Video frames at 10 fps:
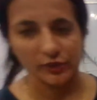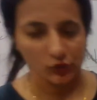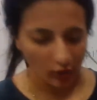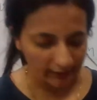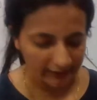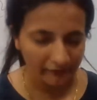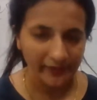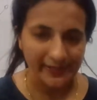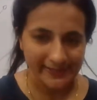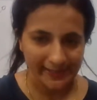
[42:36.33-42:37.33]
If it is not
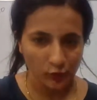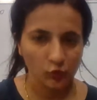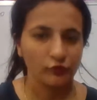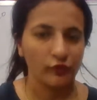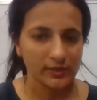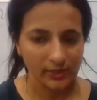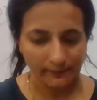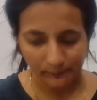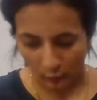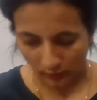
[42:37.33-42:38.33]
given, I send you
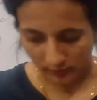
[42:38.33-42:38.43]
WhatsApp